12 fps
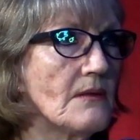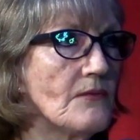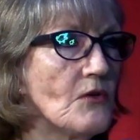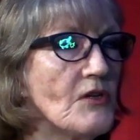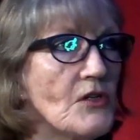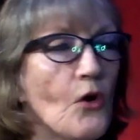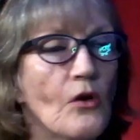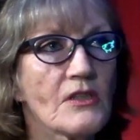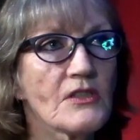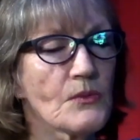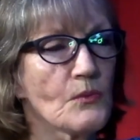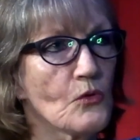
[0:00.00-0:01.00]
very
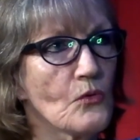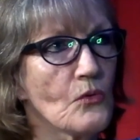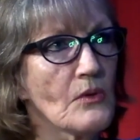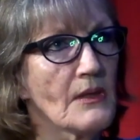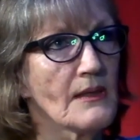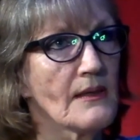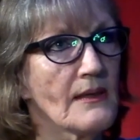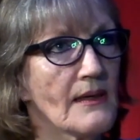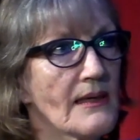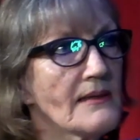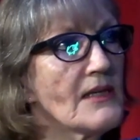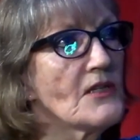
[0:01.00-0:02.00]
knowledgeable,
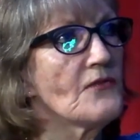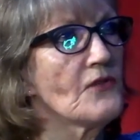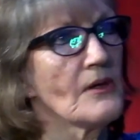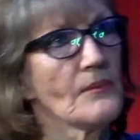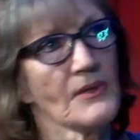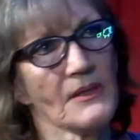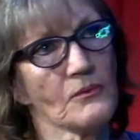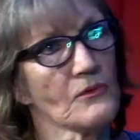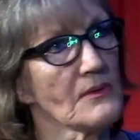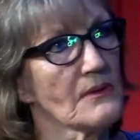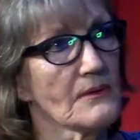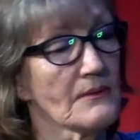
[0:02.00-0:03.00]
and then you find people
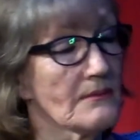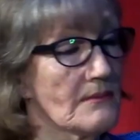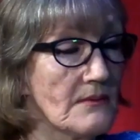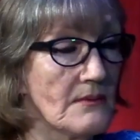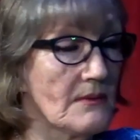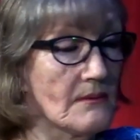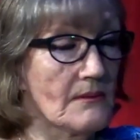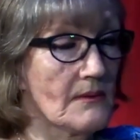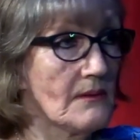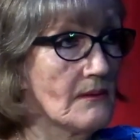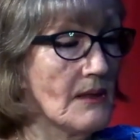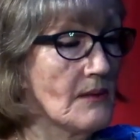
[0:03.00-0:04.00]
that are
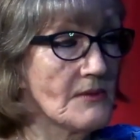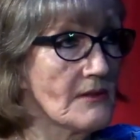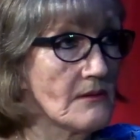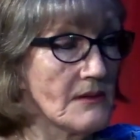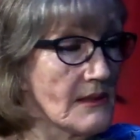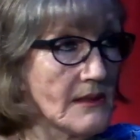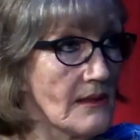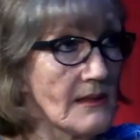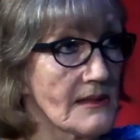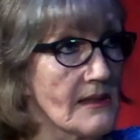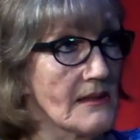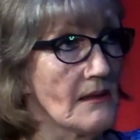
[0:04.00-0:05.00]
absolutely
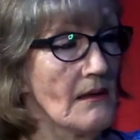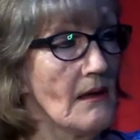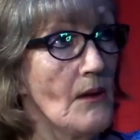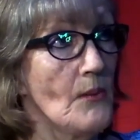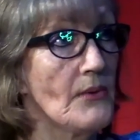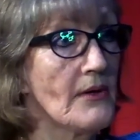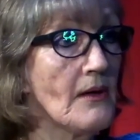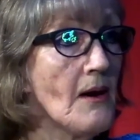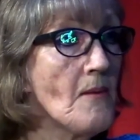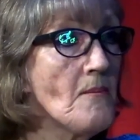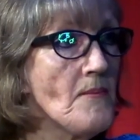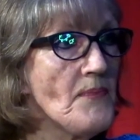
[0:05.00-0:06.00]
ghastly. But
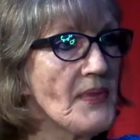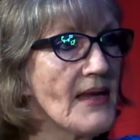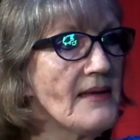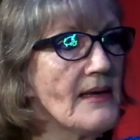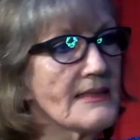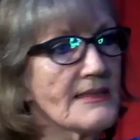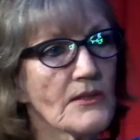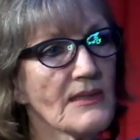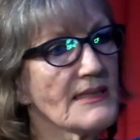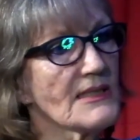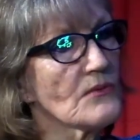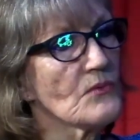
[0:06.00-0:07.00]
yeah, so
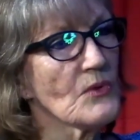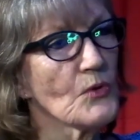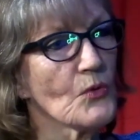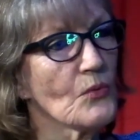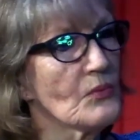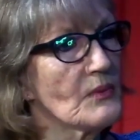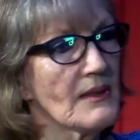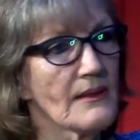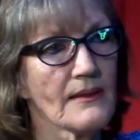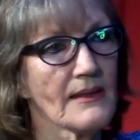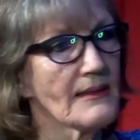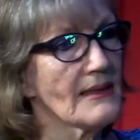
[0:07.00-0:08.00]
it's a real.
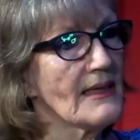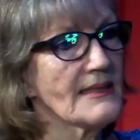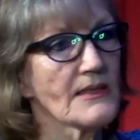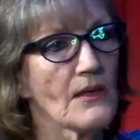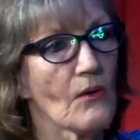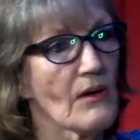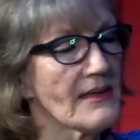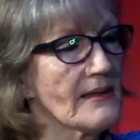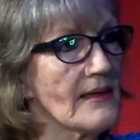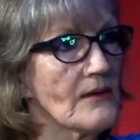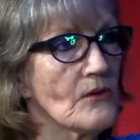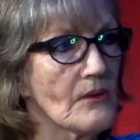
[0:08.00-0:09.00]
I
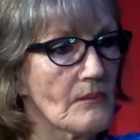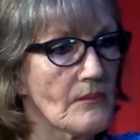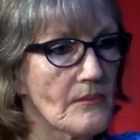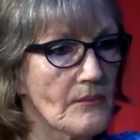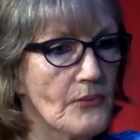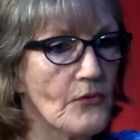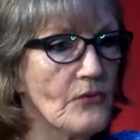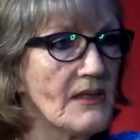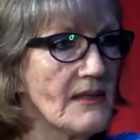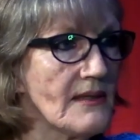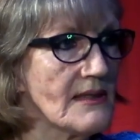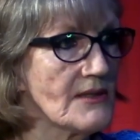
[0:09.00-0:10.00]
cannot put
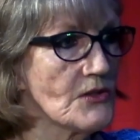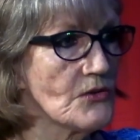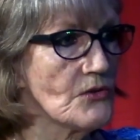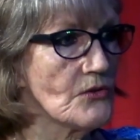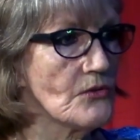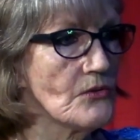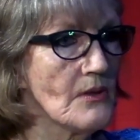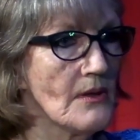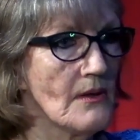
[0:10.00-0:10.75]
it into.